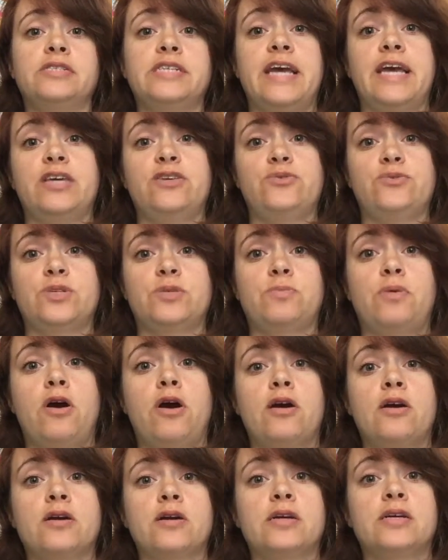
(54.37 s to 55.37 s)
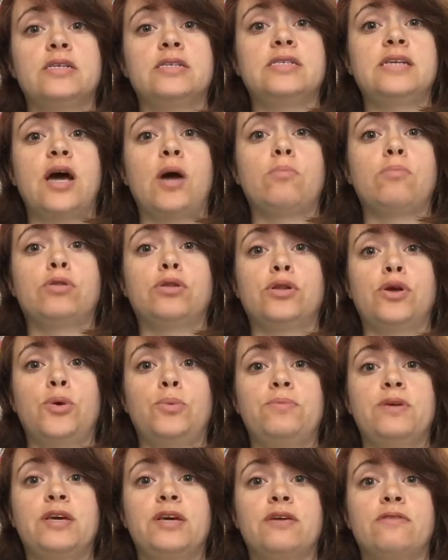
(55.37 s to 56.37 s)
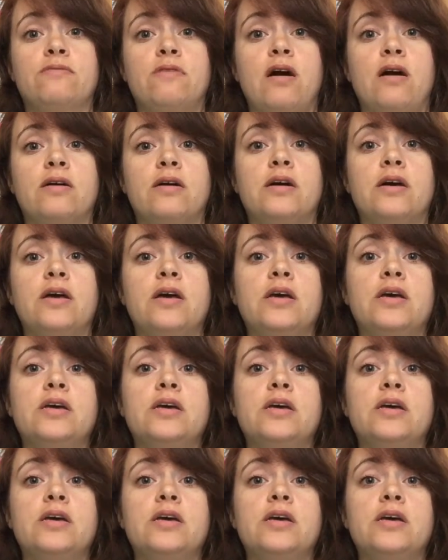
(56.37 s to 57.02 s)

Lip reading: day use park down below Beacon Rock.